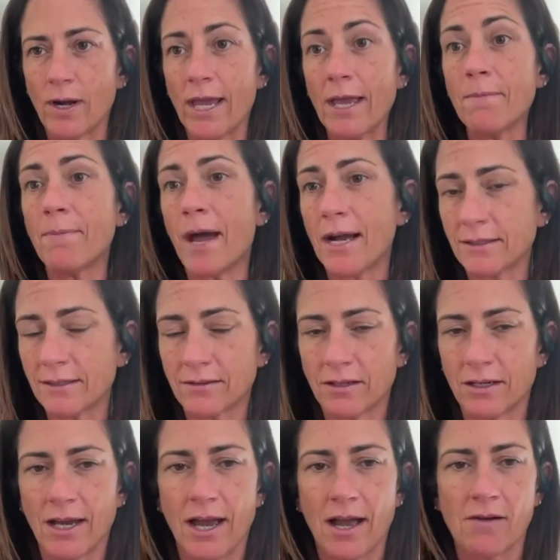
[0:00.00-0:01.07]
and what impact it's
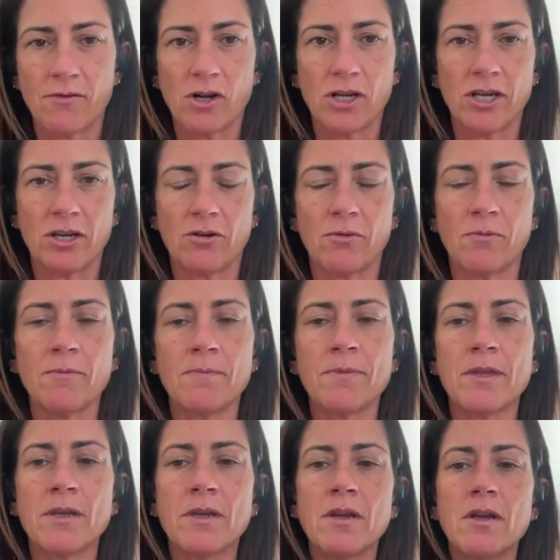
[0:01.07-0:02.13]
going to have on you.
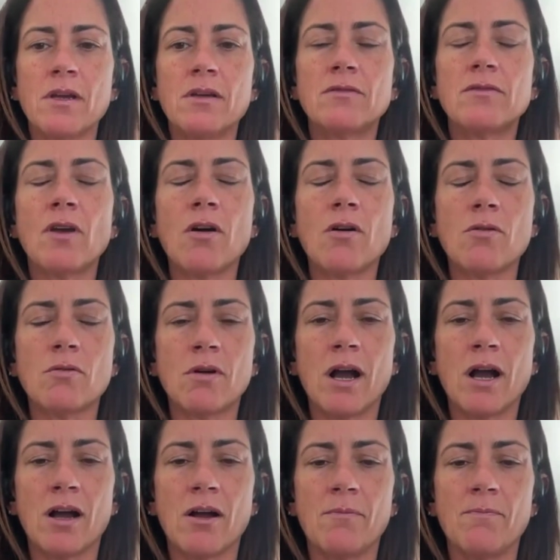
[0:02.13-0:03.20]
So,
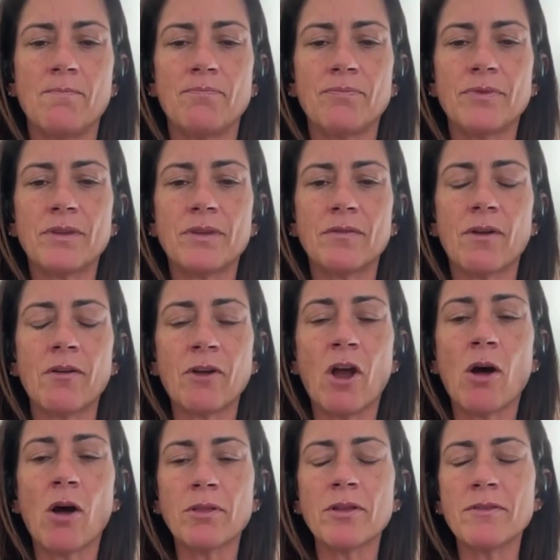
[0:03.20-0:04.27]
a
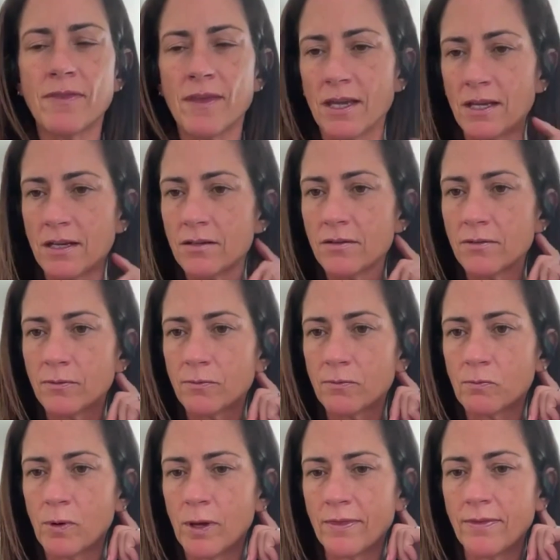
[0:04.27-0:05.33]
couple of things
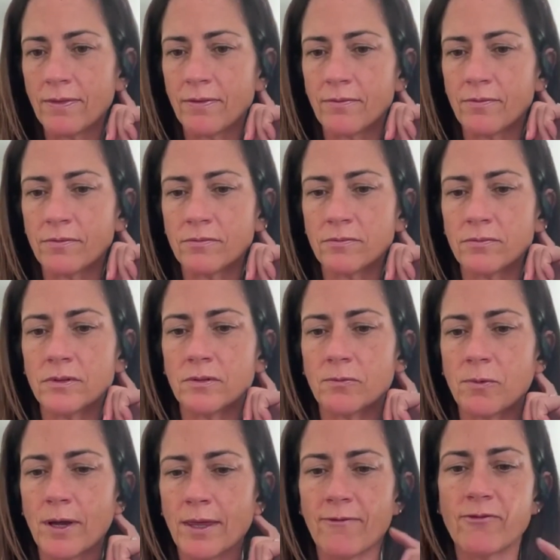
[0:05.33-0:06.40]
with
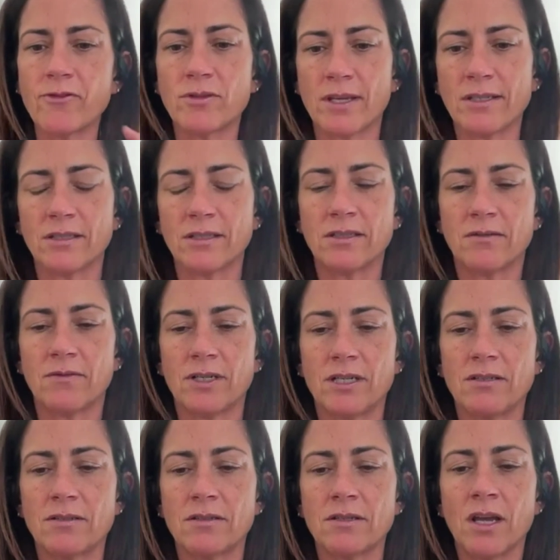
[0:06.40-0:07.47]
food
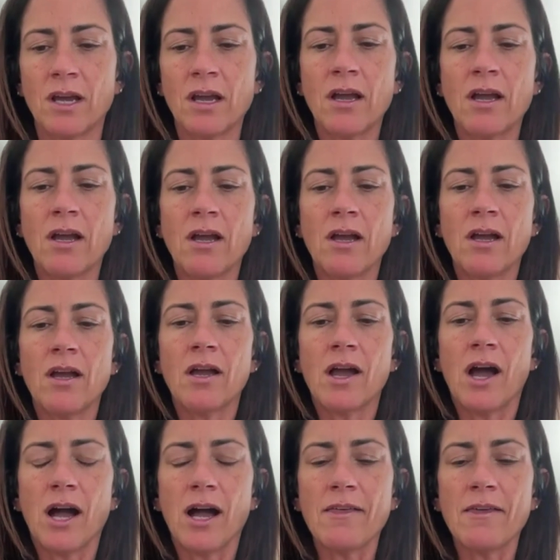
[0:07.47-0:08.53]
sensitivities.
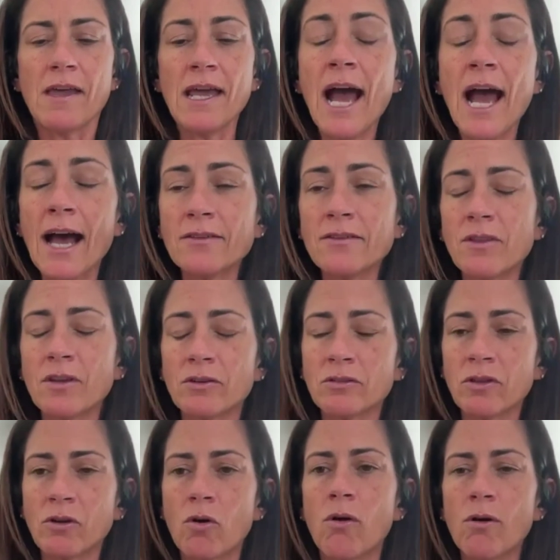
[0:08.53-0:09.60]
It has
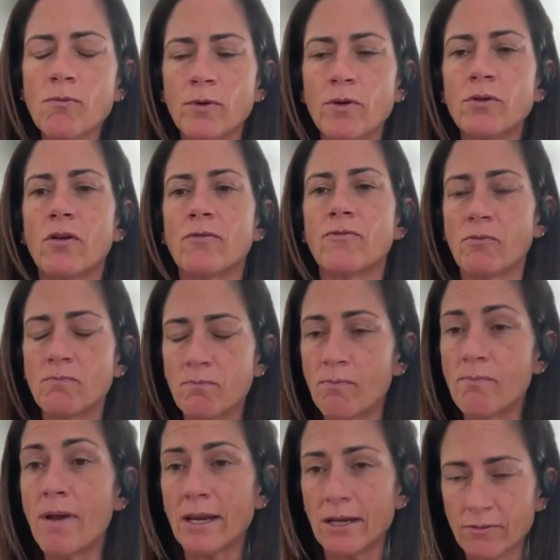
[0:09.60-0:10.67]
the core root of
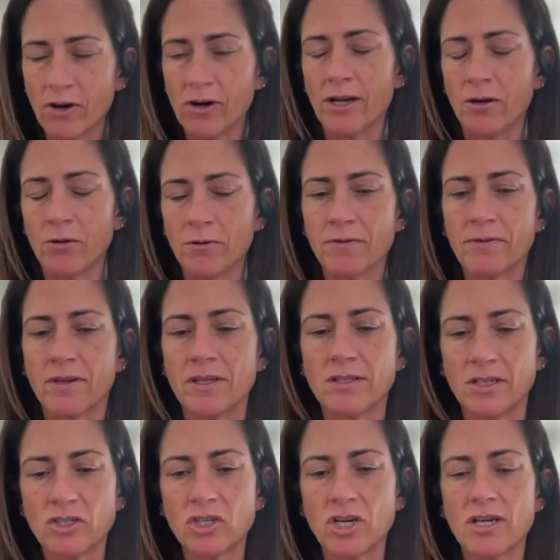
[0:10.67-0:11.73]
many of our health
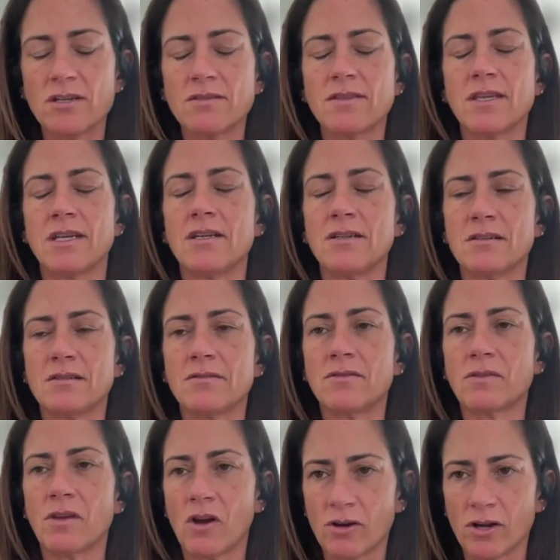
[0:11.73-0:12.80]
conditions
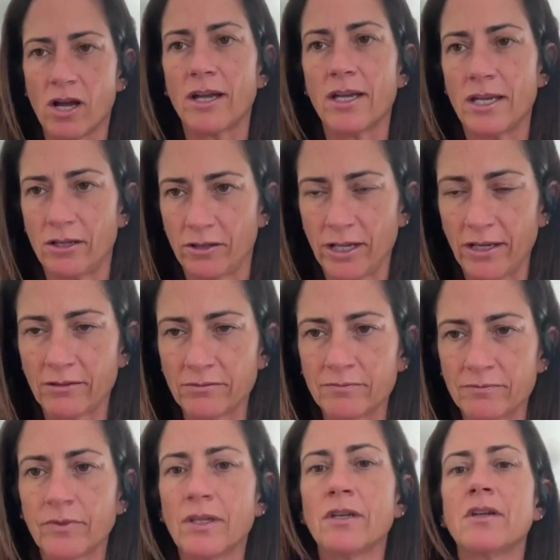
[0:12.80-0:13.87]
is our gut healing,